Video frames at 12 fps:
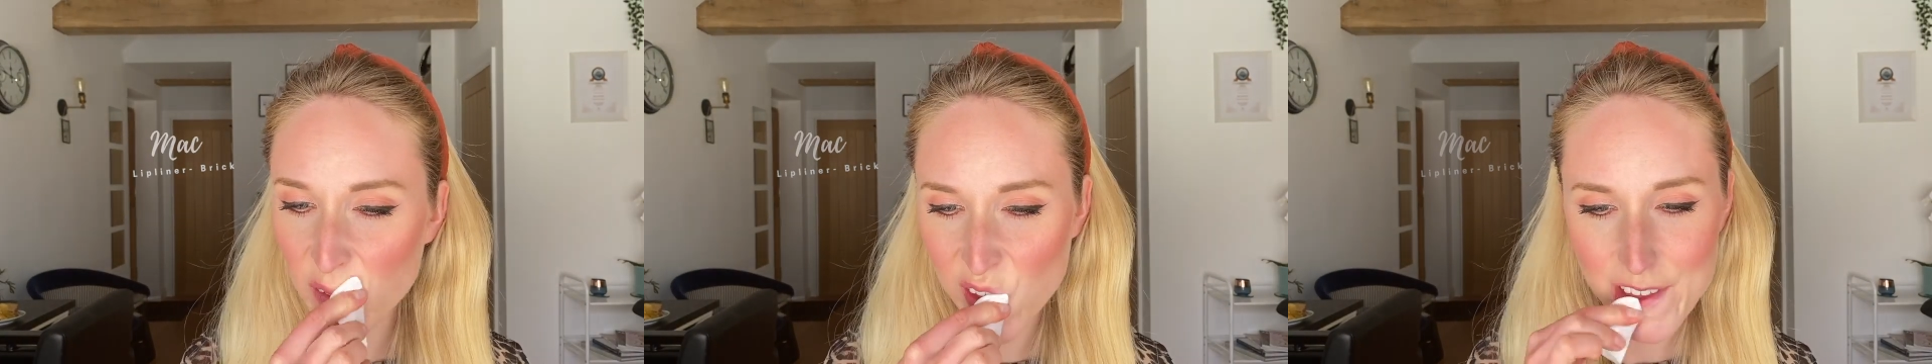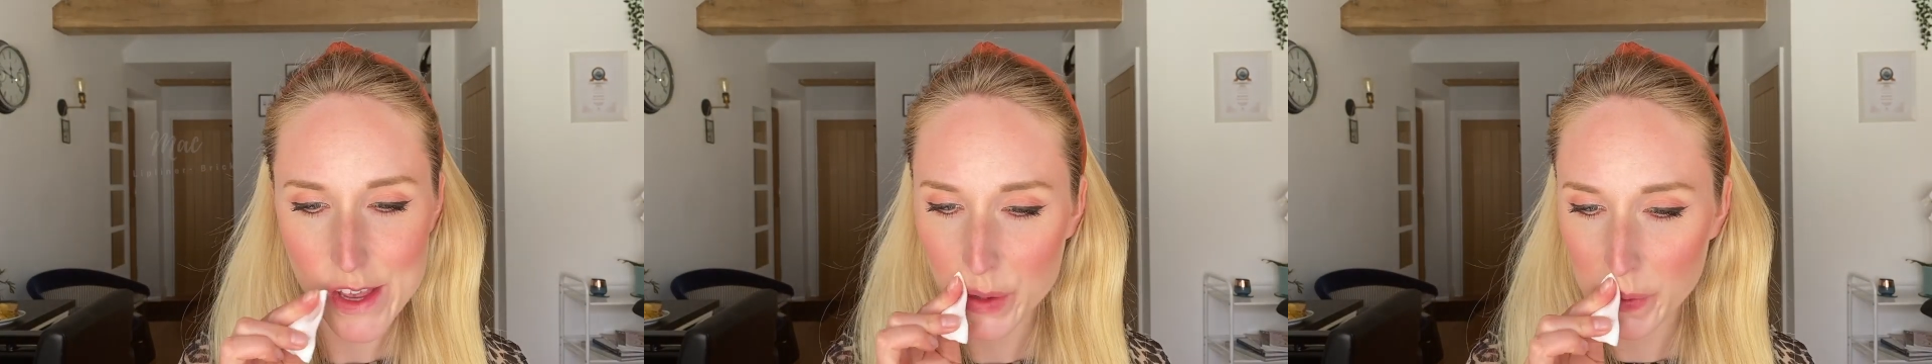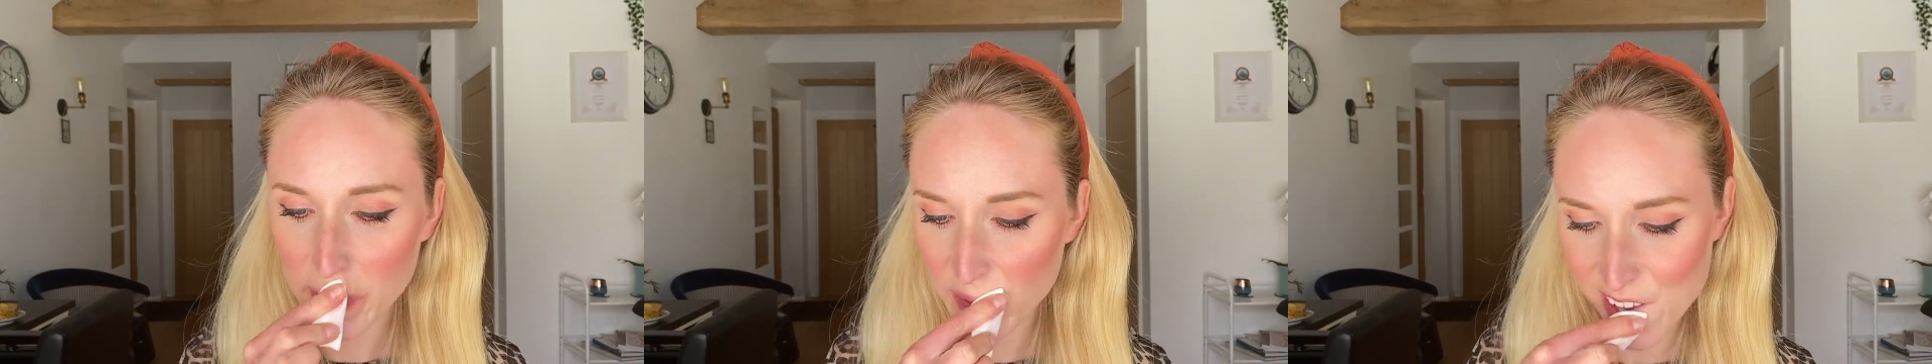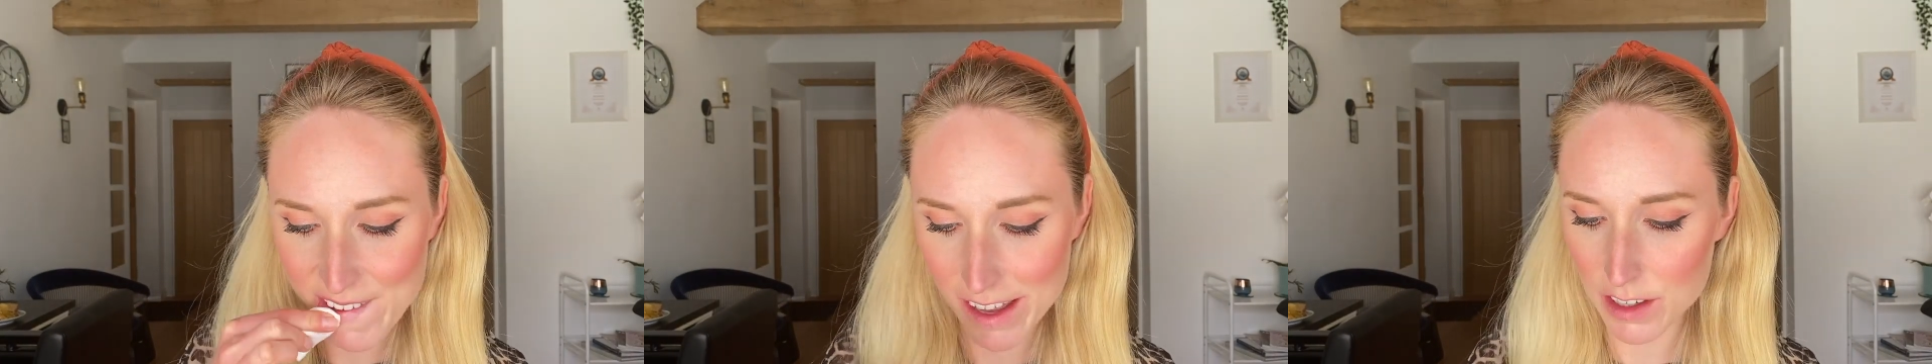a little bit of
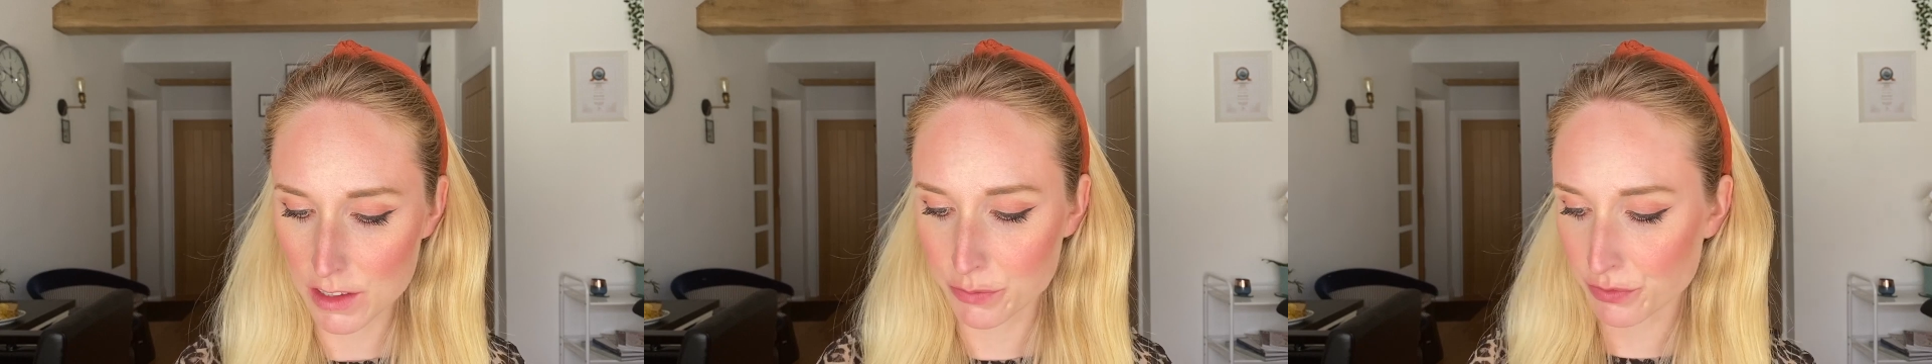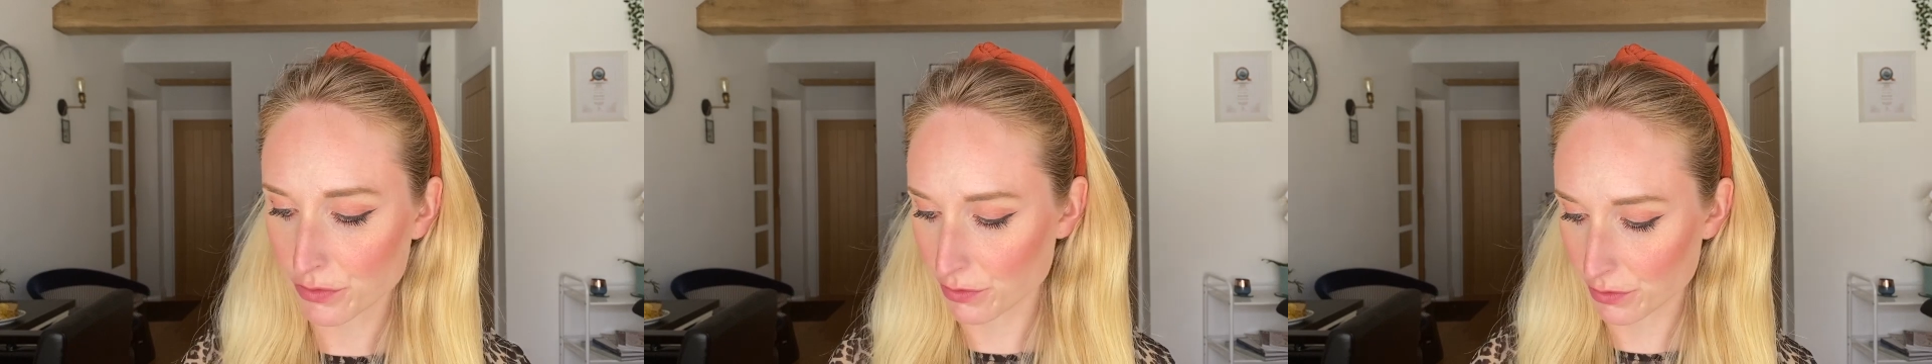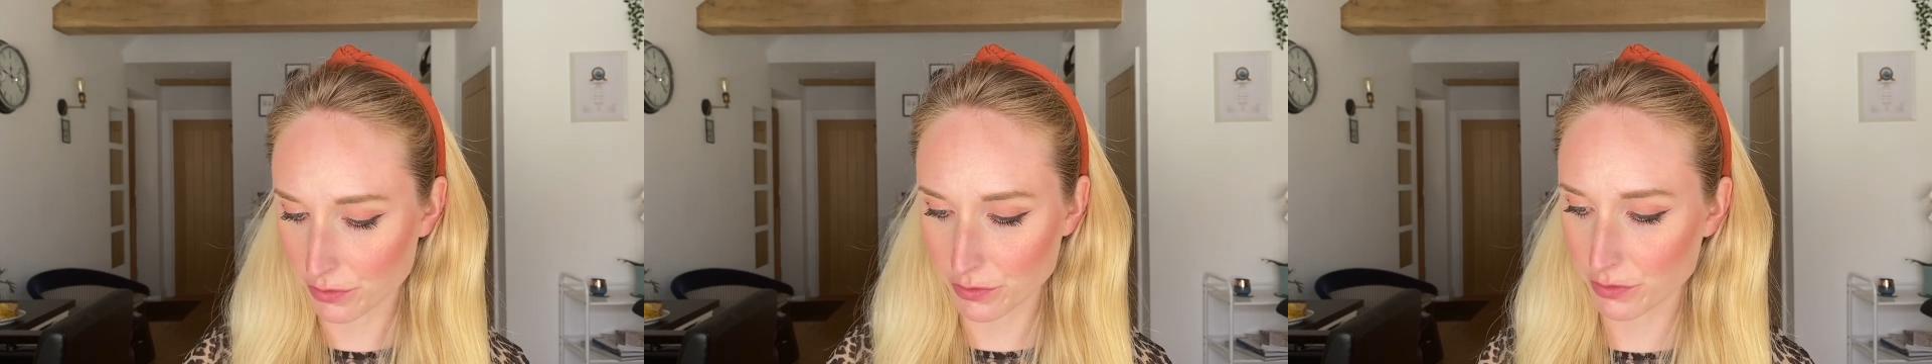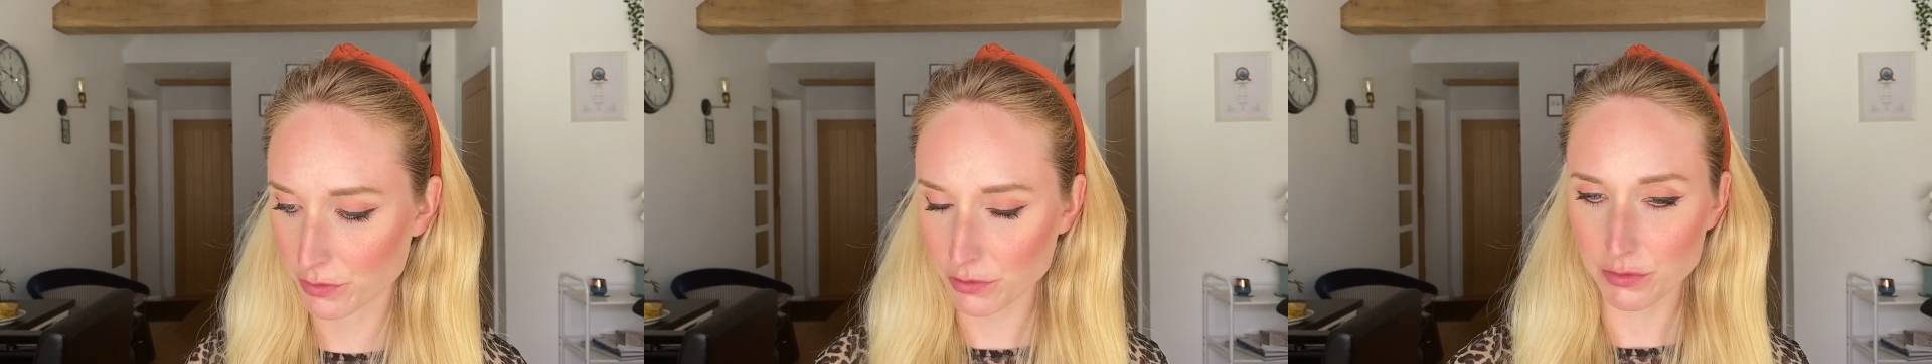foundation just to
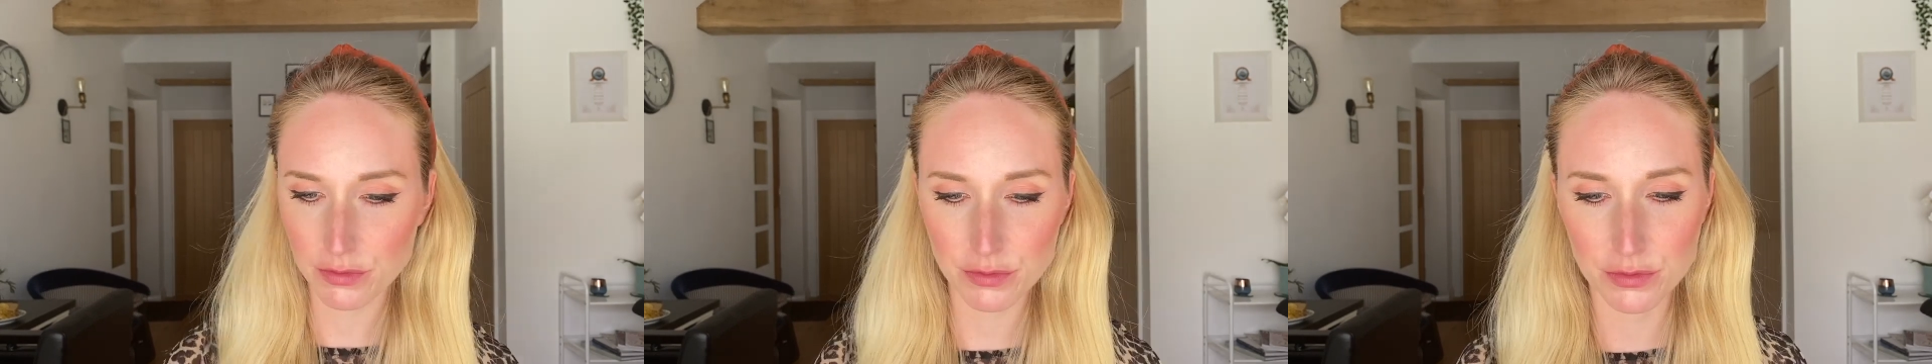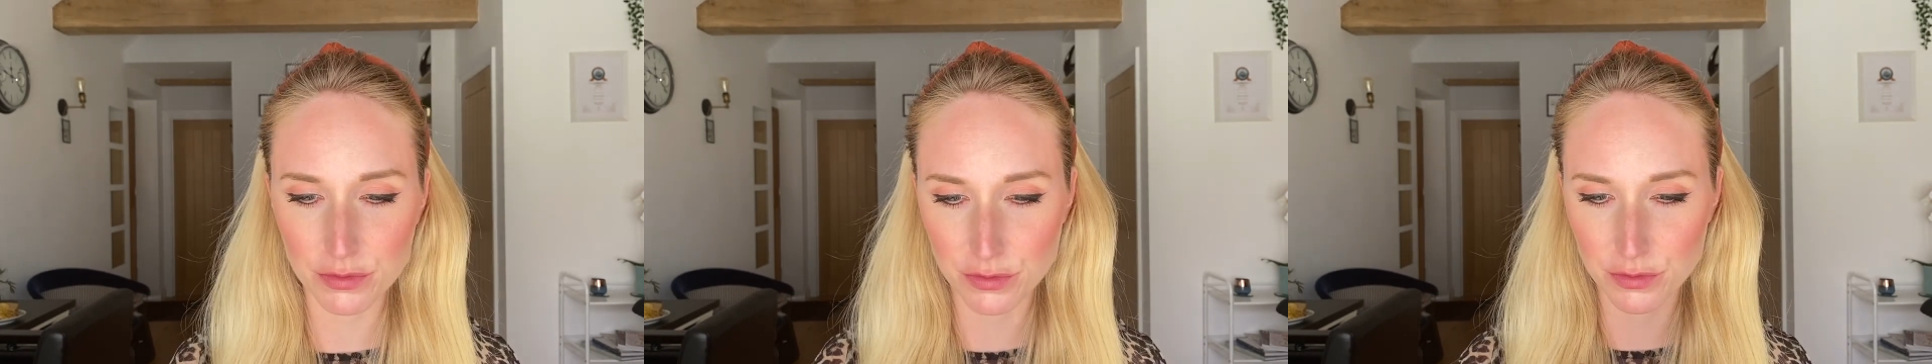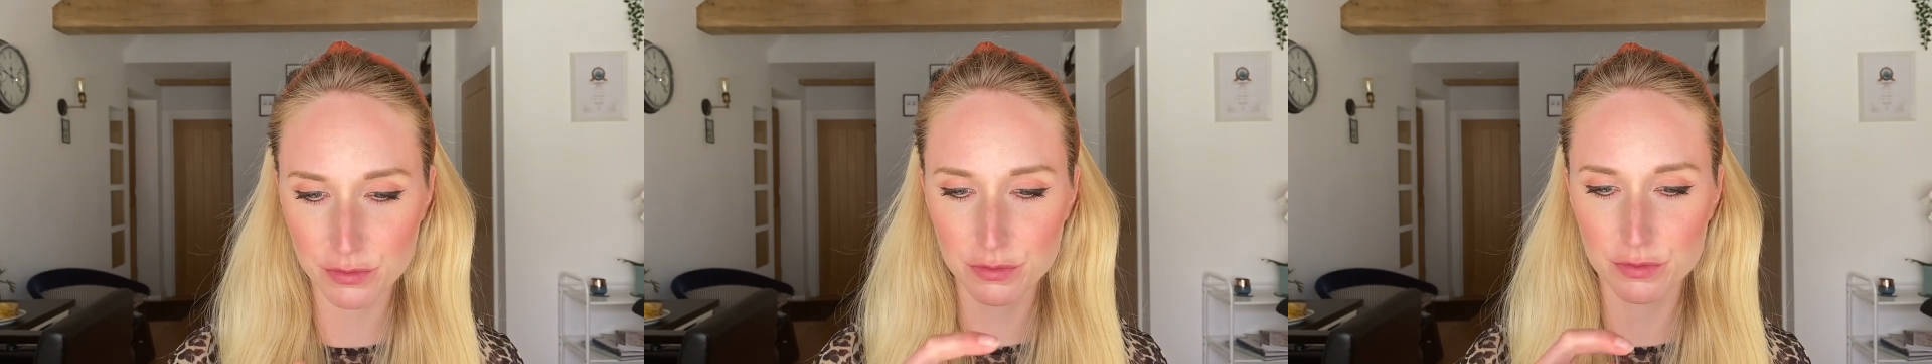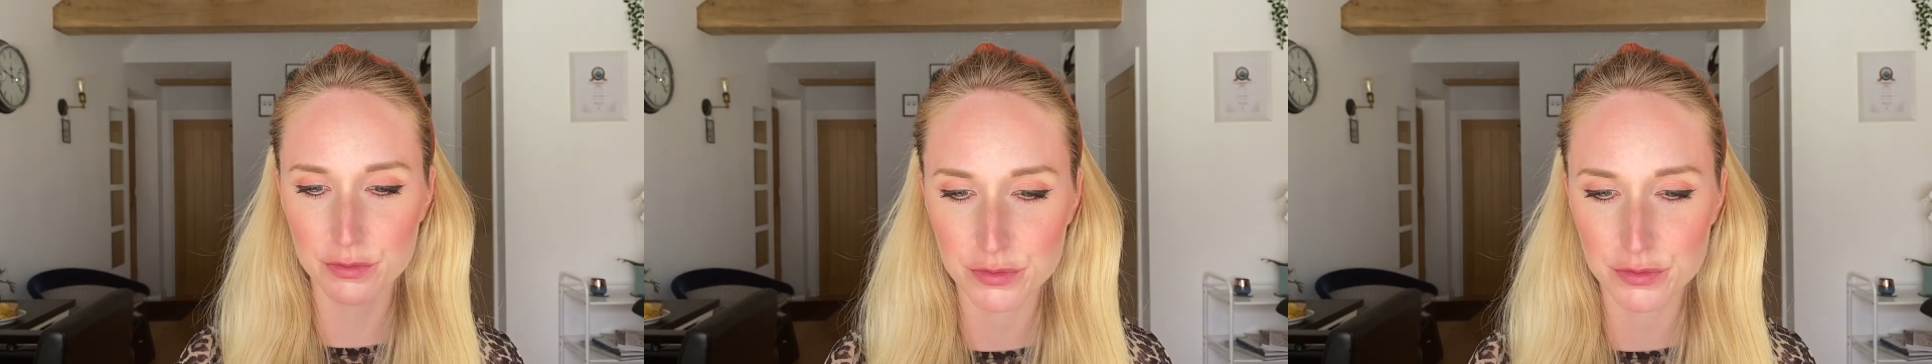even the actual